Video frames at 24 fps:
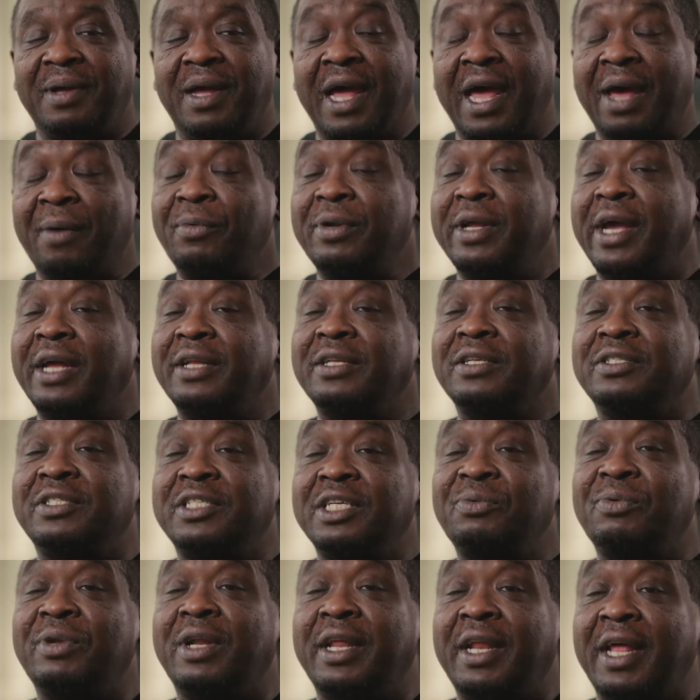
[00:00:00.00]
I would hate to see
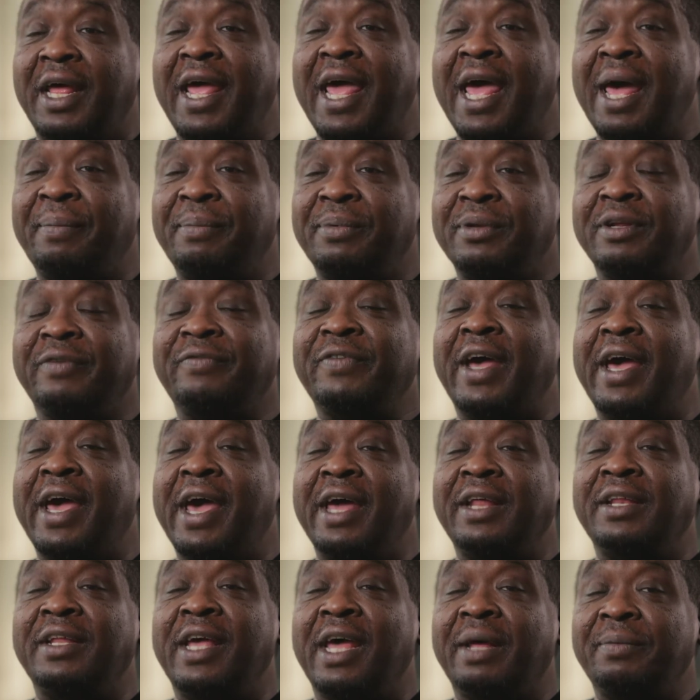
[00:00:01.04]
what had happened if I
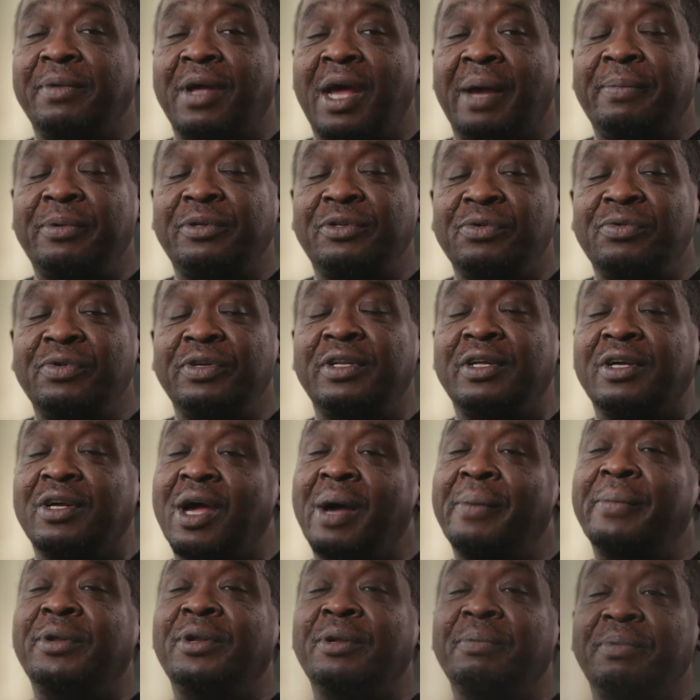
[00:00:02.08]
hadn't had the opportunity to
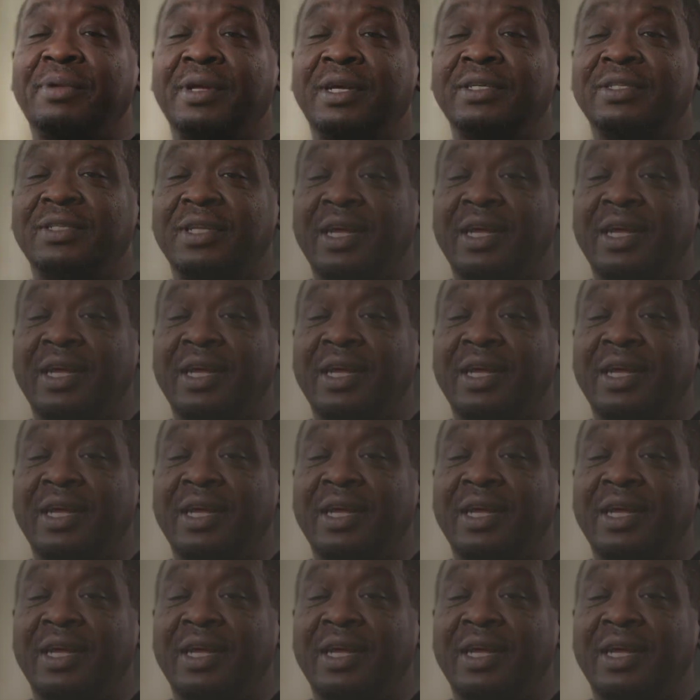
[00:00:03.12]
come in a place